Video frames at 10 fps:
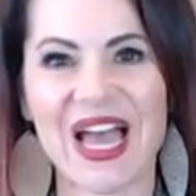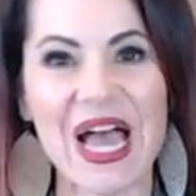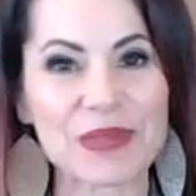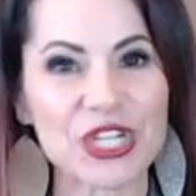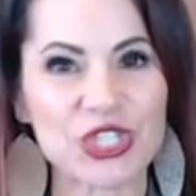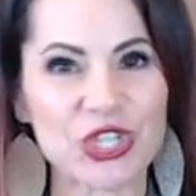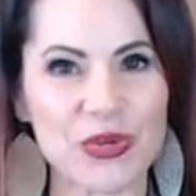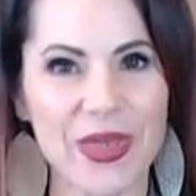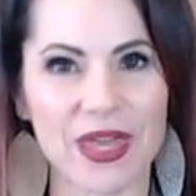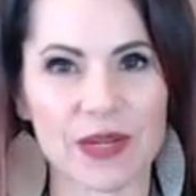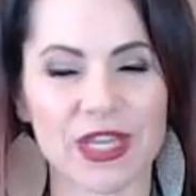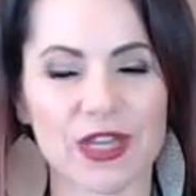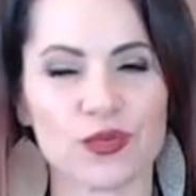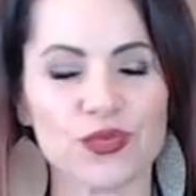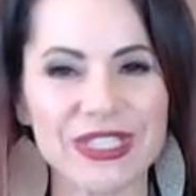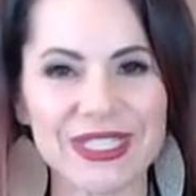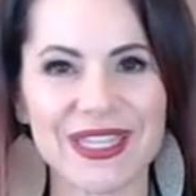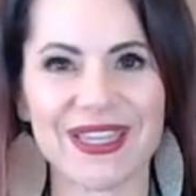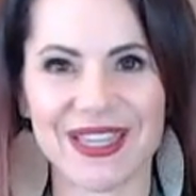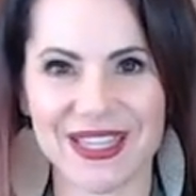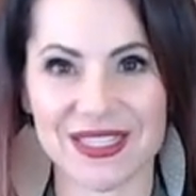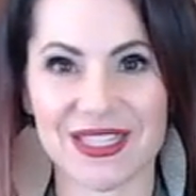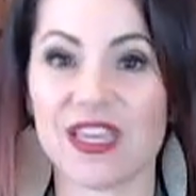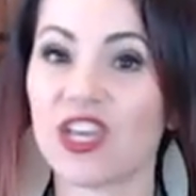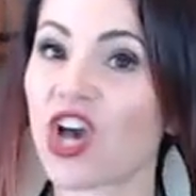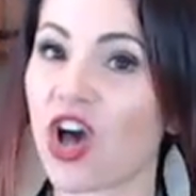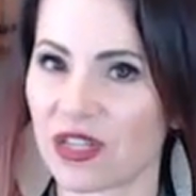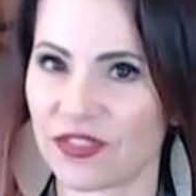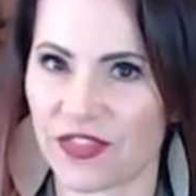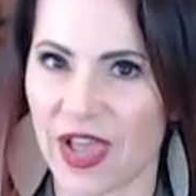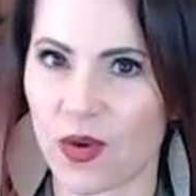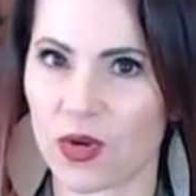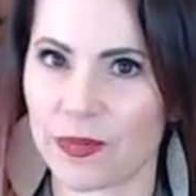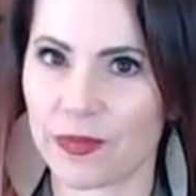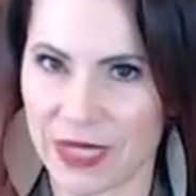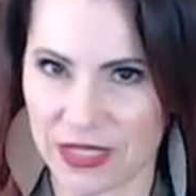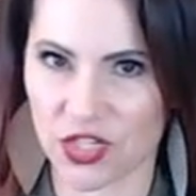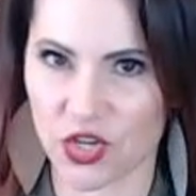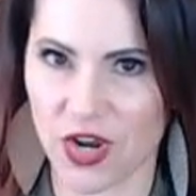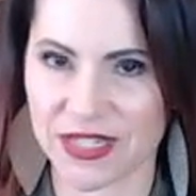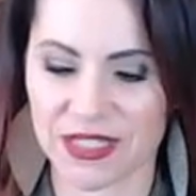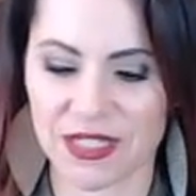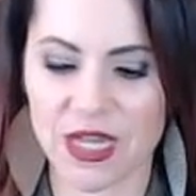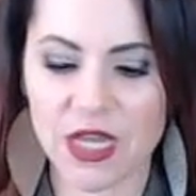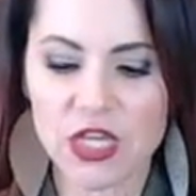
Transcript: I'm going to show you how to make a really easy cauliflower pizza crust.